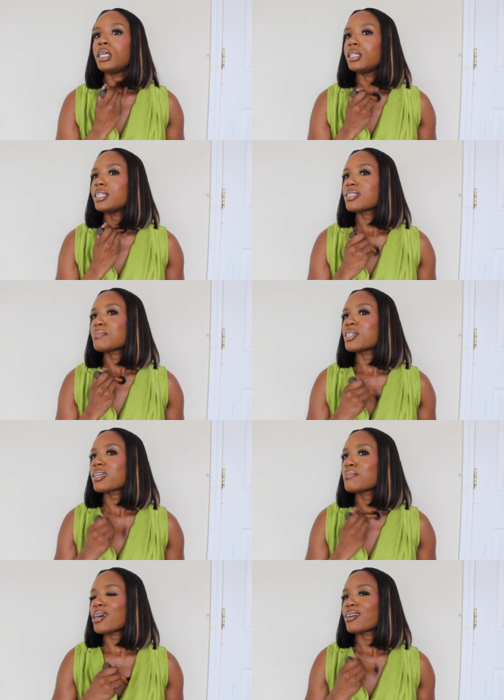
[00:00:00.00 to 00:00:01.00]
This smells
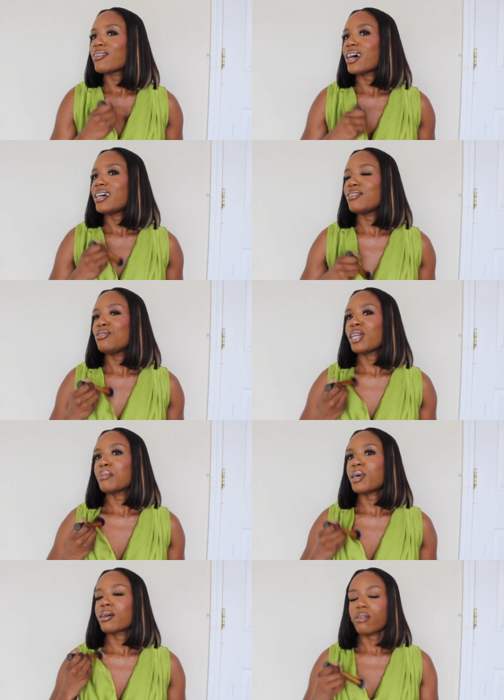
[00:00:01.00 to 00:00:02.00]
like baccarat. If you like
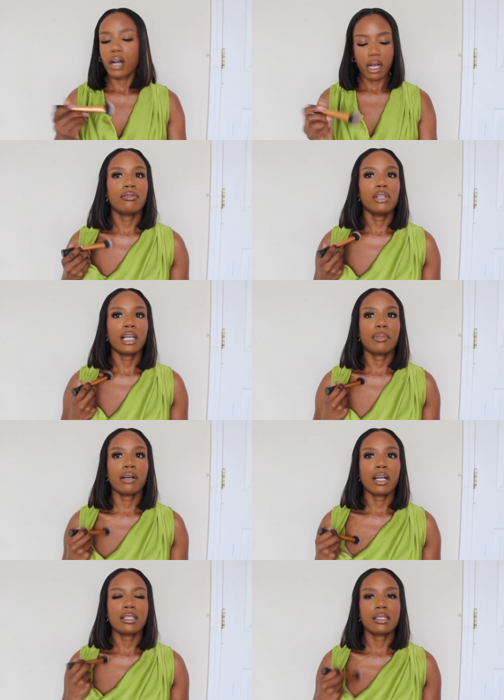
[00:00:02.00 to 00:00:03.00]
baccarat,
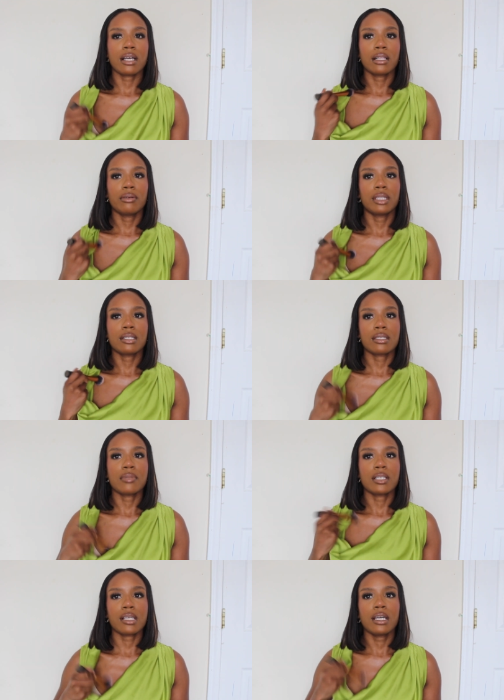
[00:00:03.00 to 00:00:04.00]
that's exactly what this
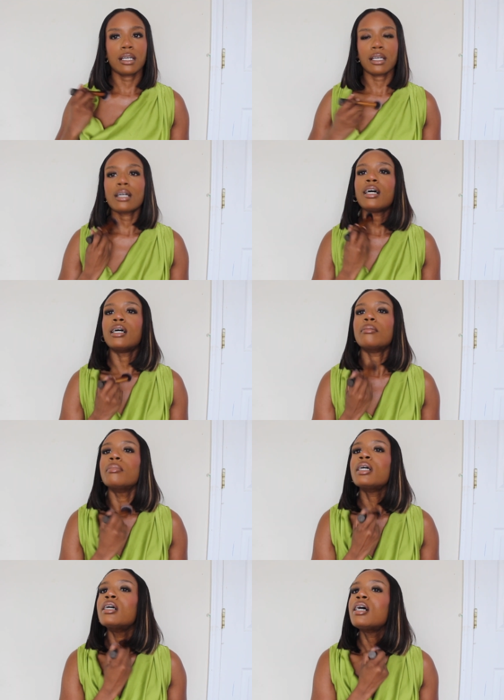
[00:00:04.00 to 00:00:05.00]
smells like.
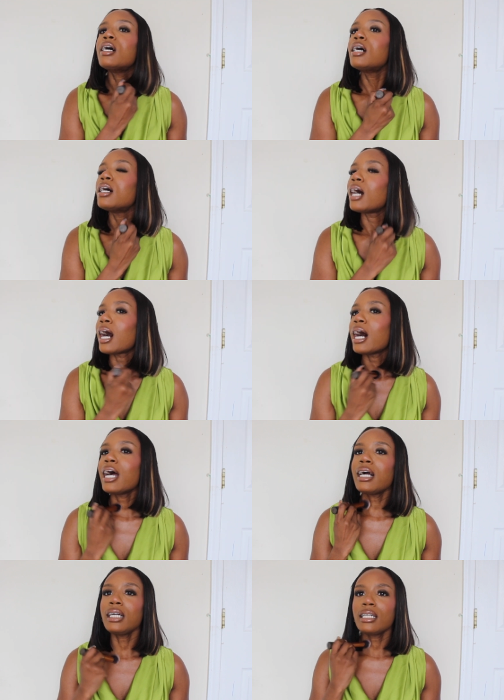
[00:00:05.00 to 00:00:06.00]

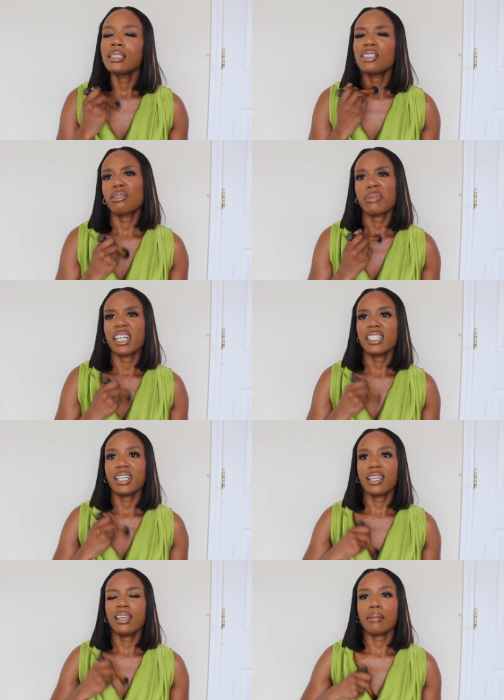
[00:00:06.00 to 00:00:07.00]
I don't mind it.
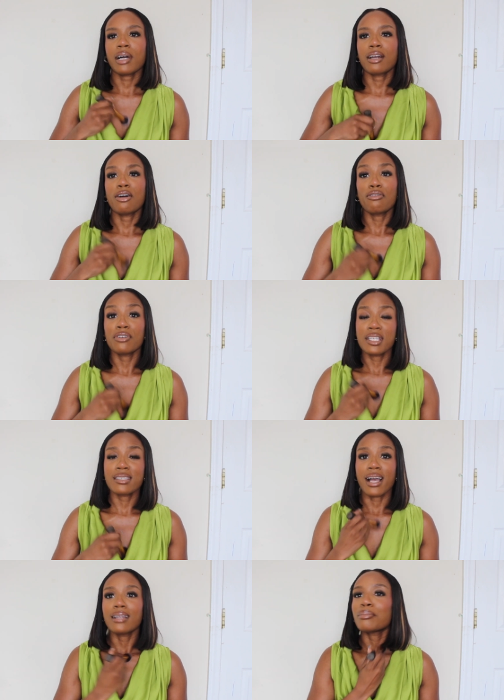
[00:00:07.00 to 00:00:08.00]
I think I'm kind of over the
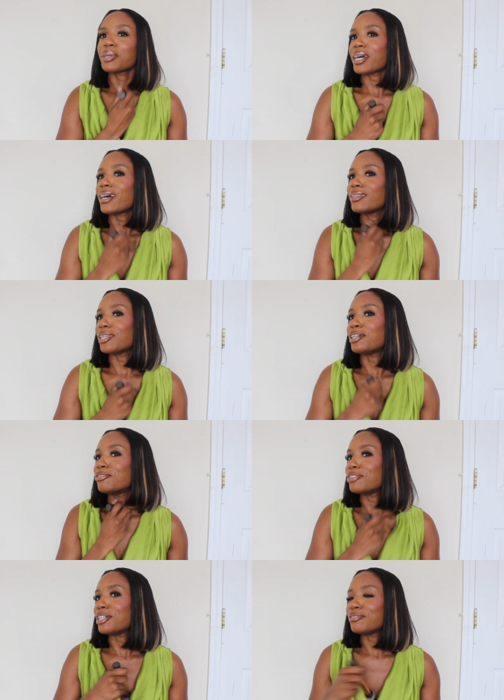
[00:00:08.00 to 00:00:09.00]
scent, but I
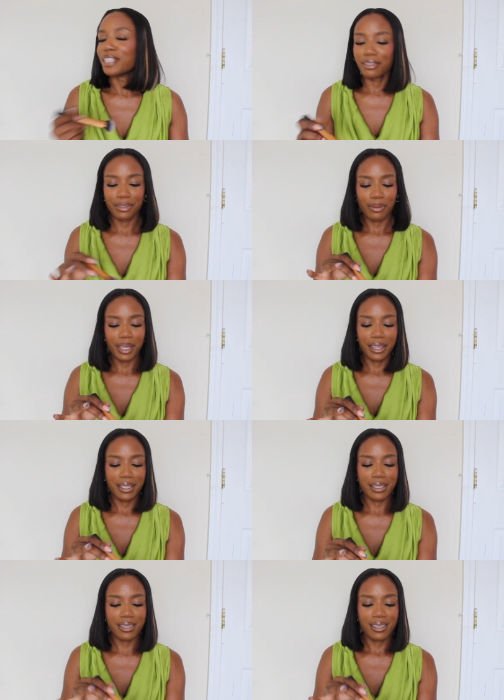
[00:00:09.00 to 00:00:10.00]
love the way that
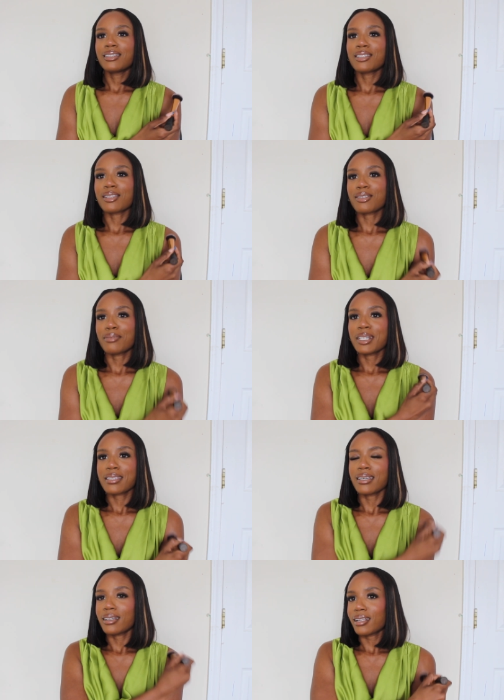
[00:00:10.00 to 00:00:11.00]
this looks on my skin.